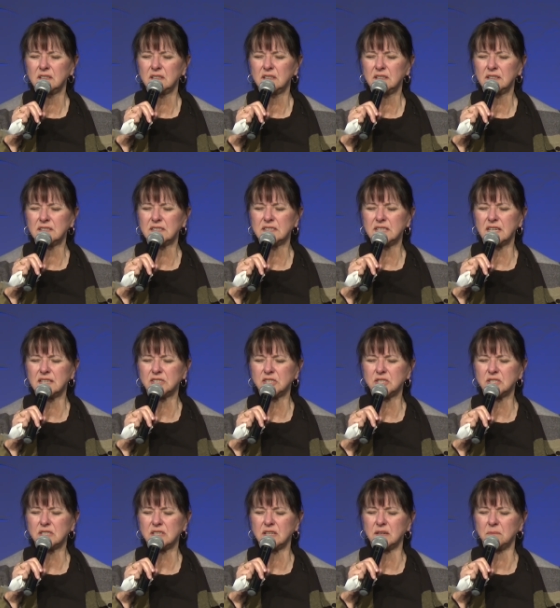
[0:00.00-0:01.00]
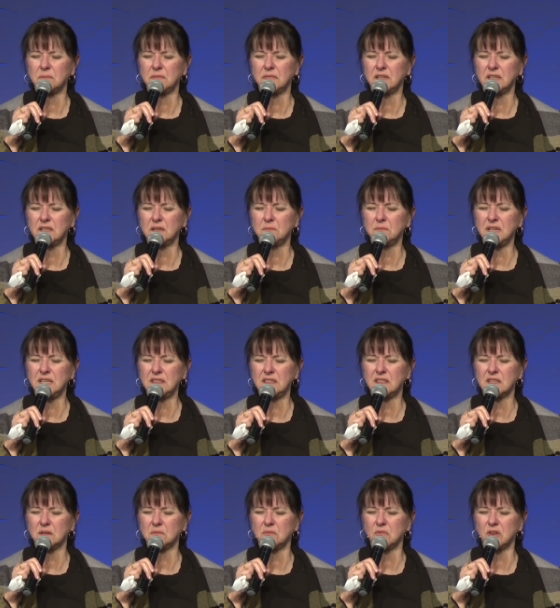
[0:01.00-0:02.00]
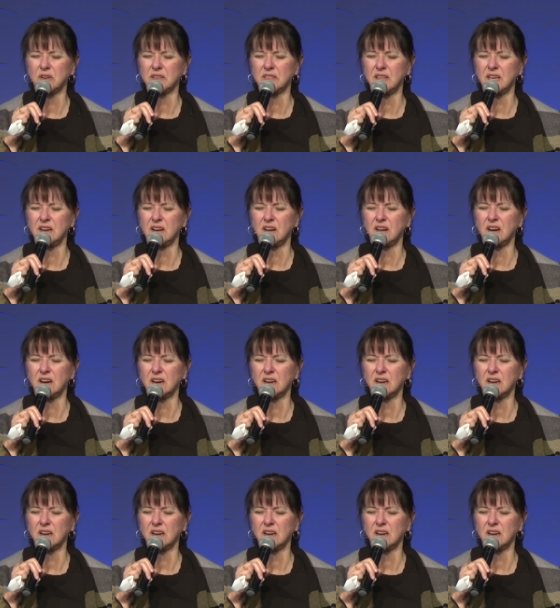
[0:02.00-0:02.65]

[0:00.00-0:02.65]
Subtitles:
and touch them and meet them where they are.